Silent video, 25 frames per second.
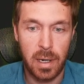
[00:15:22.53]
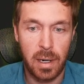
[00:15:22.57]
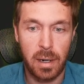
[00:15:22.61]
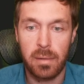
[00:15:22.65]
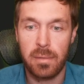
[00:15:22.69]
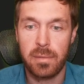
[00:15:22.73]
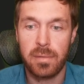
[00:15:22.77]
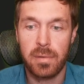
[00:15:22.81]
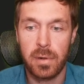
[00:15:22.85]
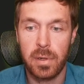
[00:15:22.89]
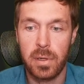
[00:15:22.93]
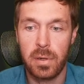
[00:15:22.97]

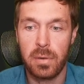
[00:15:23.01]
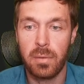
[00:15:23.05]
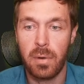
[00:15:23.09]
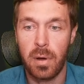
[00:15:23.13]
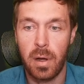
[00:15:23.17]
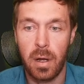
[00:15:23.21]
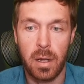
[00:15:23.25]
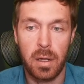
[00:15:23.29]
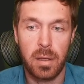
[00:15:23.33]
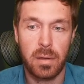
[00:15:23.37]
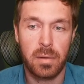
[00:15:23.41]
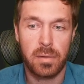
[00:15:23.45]
there for you
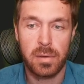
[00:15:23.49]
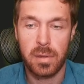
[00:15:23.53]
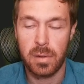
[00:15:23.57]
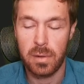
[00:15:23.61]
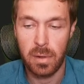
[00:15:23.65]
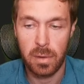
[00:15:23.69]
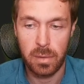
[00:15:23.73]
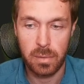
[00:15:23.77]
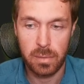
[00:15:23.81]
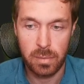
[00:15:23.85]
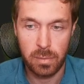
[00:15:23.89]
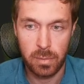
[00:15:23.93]
all, so
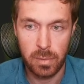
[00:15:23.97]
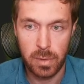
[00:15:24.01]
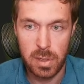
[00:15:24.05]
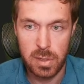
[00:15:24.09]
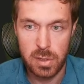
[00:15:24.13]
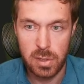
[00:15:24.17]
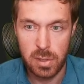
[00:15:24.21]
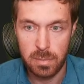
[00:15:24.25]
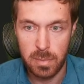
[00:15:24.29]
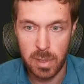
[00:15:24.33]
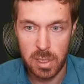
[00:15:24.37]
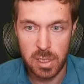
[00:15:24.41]
don't
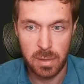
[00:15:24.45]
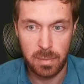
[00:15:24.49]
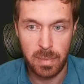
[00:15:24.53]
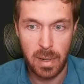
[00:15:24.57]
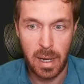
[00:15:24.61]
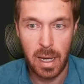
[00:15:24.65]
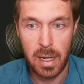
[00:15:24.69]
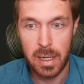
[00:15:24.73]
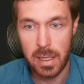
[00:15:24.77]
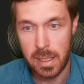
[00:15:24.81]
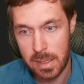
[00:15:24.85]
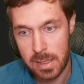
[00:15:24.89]
worry too much
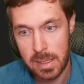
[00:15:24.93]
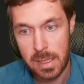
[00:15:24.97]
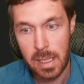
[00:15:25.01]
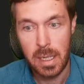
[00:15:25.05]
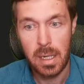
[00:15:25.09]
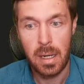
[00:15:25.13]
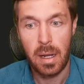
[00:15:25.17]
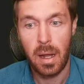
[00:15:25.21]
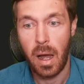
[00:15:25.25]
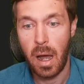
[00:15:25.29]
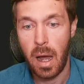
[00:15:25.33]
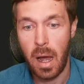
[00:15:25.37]
about it.
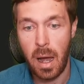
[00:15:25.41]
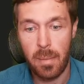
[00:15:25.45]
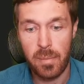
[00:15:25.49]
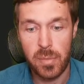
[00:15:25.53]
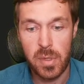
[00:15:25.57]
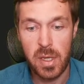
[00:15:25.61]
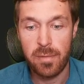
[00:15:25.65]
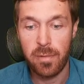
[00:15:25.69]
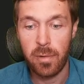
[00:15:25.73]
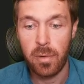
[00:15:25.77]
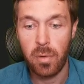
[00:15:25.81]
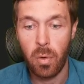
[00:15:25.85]

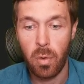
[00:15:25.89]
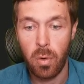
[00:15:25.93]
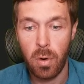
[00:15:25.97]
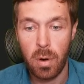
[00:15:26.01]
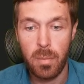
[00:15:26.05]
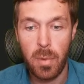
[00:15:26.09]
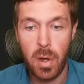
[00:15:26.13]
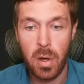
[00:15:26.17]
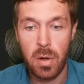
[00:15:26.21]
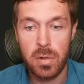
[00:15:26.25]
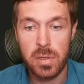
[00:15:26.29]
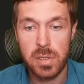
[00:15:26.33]
Different
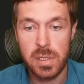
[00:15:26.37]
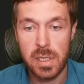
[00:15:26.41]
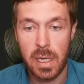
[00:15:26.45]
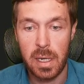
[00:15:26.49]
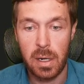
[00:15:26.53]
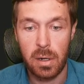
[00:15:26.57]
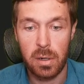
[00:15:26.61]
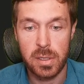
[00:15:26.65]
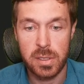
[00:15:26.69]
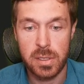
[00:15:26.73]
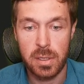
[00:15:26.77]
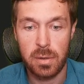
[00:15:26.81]
hormones
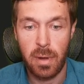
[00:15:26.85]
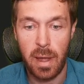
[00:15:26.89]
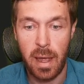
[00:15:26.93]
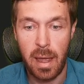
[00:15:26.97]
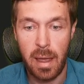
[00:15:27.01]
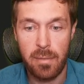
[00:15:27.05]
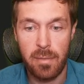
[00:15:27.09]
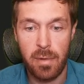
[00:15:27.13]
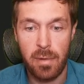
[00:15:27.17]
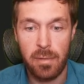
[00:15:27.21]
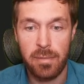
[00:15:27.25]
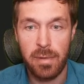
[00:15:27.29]
can also
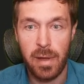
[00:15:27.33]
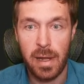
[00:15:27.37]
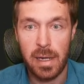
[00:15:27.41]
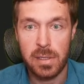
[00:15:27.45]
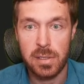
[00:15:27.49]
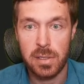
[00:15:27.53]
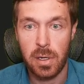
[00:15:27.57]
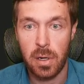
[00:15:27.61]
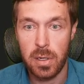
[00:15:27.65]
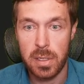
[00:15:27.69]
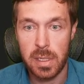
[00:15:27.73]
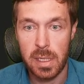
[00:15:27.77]
have
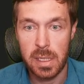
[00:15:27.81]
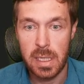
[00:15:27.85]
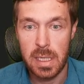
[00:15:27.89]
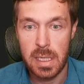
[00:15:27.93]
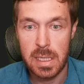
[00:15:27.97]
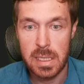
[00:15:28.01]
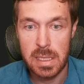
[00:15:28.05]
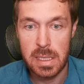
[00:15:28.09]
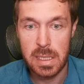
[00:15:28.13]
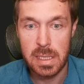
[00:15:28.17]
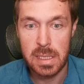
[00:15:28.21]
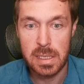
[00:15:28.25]
effects on the
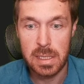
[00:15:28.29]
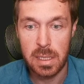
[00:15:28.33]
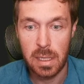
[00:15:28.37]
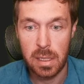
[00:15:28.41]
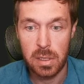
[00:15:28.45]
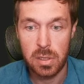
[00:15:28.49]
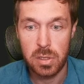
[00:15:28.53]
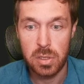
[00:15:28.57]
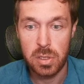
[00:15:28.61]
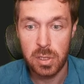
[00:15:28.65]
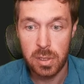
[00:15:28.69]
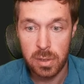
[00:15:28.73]
kidneys
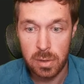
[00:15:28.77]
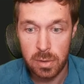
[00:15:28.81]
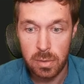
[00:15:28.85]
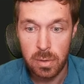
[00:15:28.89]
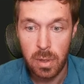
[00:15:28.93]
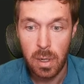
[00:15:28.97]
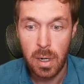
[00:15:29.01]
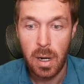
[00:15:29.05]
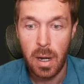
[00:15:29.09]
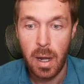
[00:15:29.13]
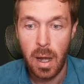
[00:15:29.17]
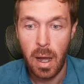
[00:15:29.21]

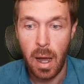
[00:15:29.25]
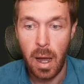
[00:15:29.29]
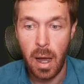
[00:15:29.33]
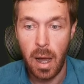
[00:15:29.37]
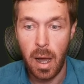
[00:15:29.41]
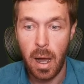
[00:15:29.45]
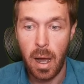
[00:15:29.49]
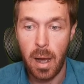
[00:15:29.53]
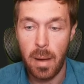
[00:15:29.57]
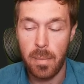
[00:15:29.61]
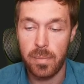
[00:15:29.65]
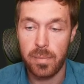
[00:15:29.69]
too.
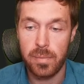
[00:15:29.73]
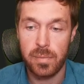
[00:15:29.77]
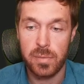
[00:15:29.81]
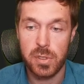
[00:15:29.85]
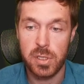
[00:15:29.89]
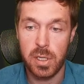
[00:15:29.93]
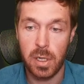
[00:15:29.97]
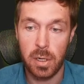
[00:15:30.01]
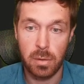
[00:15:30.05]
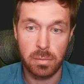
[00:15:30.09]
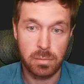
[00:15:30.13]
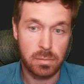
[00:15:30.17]

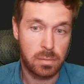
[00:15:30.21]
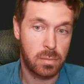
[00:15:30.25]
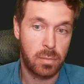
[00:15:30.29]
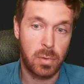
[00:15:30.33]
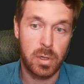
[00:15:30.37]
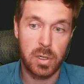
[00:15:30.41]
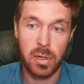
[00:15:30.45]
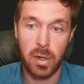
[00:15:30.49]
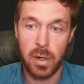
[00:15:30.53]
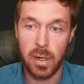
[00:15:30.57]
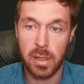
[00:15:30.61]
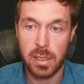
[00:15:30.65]
So
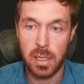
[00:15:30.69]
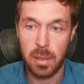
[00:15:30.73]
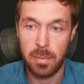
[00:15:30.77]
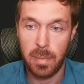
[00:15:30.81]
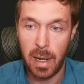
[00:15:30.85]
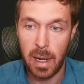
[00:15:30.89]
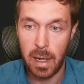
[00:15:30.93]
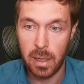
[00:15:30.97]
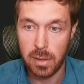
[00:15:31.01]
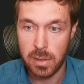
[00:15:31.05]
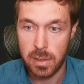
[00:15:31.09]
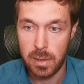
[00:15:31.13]
we talked
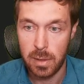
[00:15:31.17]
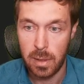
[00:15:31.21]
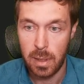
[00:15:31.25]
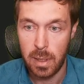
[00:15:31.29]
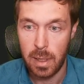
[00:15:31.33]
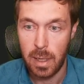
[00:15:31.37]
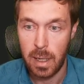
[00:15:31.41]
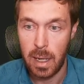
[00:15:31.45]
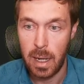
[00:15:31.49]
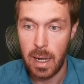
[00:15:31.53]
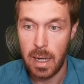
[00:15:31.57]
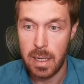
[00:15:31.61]
about
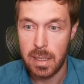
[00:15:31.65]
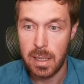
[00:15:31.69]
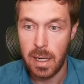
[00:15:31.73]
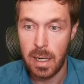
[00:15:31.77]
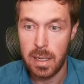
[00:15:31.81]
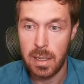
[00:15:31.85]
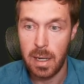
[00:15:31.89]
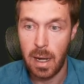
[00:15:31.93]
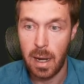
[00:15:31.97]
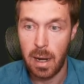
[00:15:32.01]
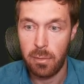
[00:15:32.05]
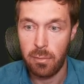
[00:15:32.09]

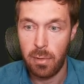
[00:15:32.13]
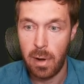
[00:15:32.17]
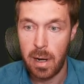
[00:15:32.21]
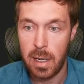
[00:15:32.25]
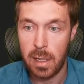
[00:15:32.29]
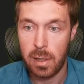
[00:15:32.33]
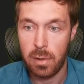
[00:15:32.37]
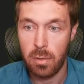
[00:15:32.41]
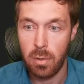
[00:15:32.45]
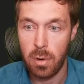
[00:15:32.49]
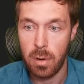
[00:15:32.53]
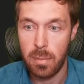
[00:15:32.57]

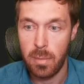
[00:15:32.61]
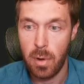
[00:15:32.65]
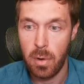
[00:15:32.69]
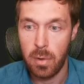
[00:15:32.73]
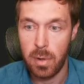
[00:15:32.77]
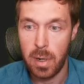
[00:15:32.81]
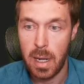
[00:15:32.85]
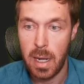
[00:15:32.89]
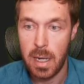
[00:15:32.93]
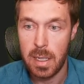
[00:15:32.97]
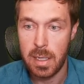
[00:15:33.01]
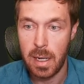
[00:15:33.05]
antidiuretic
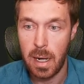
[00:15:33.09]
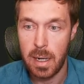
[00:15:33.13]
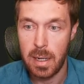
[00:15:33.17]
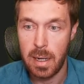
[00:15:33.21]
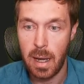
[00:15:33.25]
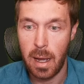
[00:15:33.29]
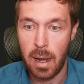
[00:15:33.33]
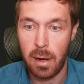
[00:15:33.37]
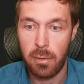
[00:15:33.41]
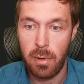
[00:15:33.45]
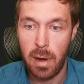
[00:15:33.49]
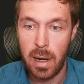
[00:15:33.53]
hormone.
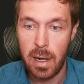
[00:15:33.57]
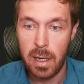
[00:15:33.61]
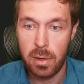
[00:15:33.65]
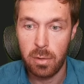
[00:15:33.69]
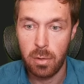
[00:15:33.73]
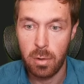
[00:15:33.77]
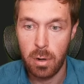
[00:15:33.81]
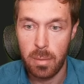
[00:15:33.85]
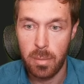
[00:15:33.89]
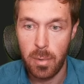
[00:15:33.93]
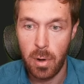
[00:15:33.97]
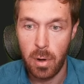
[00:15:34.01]

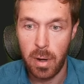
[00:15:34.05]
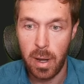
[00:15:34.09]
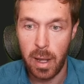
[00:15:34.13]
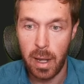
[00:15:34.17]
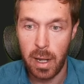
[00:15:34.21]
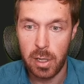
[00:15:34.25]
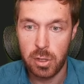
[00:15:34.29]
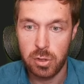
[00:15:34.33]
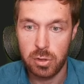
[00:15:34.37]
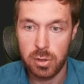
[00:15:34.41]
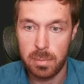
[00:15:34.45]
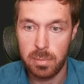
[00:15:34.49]
Antidiuretic hormone
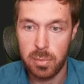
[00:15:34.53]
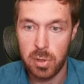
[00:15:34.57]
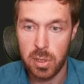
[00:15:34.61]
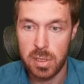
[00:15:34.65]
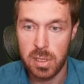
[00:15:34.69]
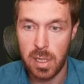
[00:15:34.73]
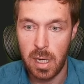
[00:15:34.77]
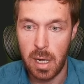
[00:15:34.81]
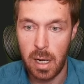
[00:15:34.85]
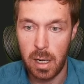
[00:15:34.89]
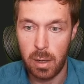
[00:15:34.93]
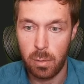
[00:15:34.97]
actually
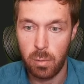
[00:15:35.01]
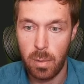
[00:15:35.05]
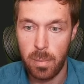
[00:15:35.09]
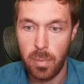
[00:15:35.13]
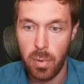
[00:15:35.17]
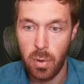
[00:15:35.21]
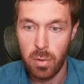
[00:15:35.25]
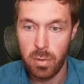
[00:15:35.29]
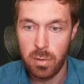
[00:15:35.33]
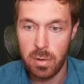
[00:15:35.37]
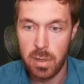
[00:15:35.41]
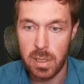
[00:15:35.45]
puts
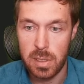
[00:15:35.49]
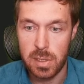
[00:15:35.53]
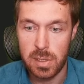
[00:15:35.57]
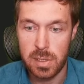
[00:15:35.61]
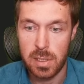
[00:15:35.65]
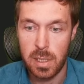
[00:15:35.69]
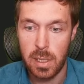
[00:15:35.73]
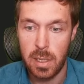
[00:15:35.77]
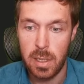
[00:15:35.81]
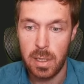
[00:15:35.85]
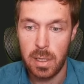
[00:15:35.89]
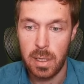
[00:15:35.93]

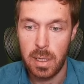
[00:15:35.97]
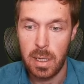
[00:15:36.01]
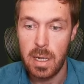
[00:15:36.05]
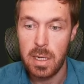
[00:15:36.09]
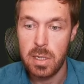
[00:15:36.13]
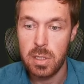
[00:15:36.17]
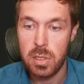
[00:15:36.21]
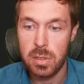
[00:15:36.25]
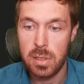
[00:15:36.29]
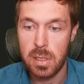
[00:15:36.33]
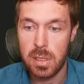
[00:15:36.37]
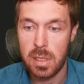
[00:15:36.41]
aquaporins
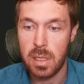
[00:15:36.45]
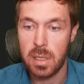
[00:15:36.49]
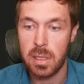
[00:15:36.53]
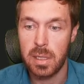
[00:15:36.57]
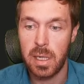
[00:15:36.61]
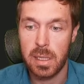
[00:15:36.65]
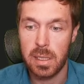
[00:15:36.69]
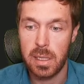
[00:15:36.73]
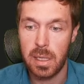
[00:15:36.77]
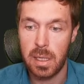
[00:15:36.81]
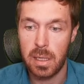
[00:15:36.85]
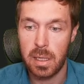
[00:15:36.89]
into this
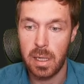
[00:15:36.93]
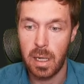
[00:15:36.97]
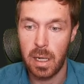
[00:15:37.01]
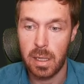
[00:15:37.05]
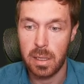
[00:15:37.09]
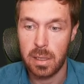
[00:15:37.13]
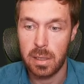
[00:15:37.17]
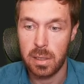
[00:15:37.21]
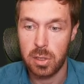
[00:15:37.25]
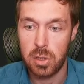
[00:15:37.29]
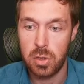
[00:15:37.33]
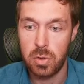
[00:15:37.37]
collecting
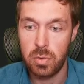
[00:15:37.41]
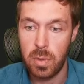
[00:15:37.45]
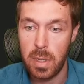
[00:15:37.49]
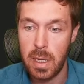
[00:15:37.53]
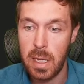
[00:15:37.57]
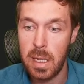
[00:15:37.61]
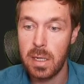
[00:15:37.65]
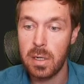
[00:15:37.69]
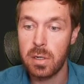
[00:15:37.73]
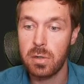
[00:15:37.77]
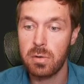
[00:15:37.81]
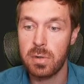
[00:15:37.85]
duct to
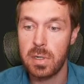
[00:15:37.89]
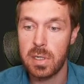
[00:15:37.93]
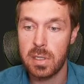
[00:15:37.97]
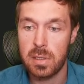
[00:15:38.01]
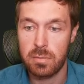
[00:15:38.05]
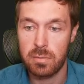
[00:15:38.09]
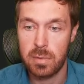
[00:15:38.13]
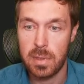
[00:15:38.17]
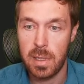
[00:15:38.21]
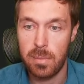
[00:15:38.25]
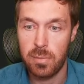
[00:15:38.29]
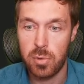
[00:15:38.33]

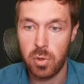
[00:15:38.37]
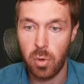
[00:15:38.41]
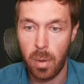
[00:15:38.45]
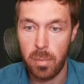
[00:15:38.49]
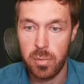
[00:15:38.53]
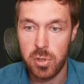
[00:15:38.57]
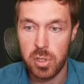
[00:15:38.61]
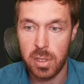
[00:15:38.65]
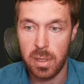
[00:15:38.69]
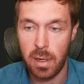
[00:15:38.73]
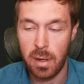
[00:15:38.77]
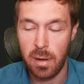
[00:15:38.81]
increase
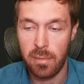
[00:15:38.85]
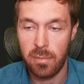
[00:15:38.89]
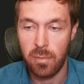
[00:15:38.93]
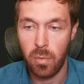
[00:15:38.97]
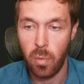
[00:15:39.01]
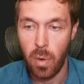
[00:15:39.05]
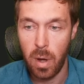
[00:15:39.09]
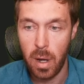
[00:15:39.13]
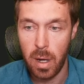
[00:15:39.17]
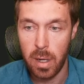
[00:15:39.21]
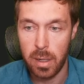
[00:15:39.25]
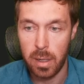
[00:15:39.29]
reabsorption
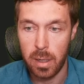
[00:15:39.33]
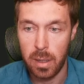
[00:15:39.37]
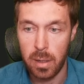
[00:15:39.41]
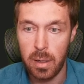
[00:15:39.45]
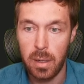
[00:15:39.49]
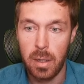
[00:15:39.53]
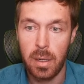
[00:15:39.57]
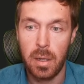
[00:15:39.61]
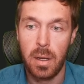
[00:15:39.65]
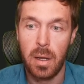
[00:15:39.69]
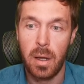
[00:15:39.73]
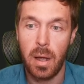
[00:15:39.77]
of water.
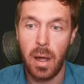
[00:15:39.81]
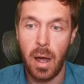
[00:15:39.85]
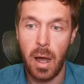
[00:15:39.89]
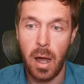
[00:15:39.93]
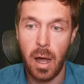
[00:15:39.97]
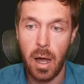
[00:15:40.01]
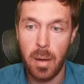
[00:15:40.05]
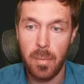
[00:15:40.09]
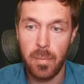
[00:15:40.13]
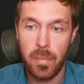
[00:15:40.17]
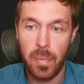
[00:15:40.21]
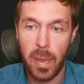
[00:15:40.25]

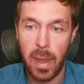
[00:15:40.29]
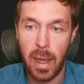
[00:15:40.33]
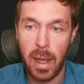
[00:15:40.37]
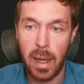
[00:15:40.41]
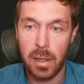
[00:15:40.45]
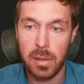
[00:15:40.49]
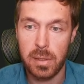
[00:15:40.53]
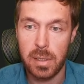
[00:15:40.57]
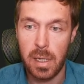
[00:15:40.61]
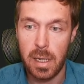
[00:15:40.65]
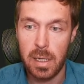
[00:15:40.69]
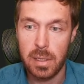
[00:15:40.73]

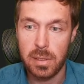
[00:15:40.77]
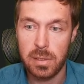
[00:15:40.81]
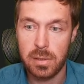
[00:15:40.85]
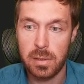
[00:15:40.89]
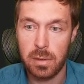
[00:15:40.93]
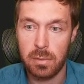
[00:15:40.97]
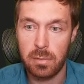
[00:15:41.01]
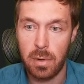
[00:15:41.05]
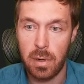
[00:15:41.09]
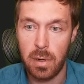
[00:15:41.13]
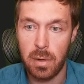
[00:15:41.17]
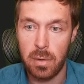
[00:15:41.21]

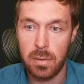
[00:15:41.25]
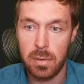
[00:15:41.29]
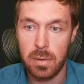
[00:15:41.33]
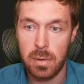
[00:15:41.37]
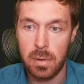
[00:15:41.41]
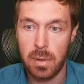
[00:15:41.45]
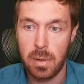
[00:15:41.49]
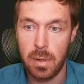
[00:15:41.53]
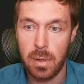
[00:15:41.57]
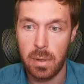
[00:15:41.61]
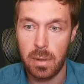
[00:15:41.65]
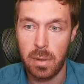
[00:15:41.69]
Aldosterone.
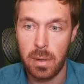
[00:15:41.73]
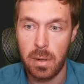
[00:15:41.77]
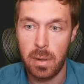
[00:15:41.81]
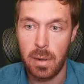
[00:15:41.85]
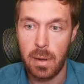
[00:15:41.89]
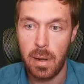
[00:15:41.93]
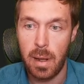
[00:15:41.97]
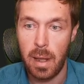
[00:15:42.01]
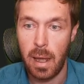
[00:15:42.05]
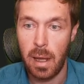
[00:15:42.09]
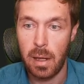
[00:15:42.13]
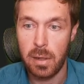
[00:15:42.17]

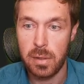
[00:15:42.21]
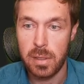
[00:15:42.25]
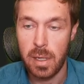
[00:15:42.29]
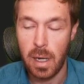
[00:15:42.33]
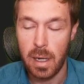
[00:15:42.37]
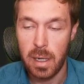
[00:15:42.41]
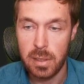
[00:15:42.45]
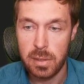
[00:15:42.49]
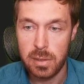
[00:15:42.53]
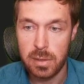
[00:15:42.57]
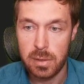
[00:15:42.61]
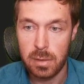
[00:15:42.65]

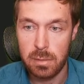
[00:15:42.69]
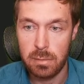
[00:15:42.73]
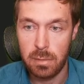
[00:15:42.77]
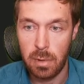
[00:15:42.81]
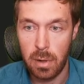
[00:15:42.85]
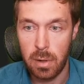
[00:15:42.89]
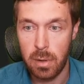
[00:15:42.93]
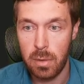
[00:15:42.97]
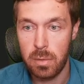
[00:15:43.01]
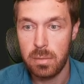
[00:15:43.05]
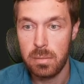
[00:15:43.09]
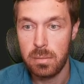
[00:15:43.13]

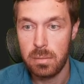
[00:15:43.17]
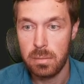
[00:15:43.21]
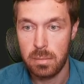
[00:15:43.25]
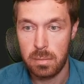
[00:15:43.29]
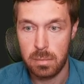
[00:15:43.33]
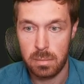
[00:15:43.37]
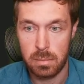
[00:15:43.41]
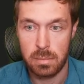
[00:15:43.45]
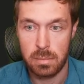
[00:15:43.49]
Aldosterone,